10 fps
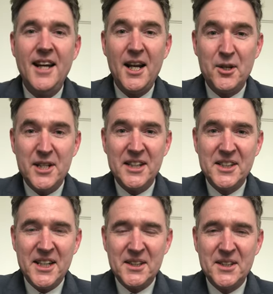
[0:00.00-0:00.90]
Hello Year
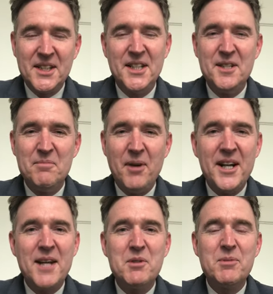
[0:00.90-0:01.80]
6, my
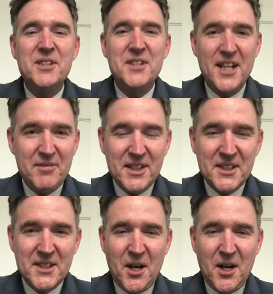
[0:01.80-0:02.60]
name is Mr Davis,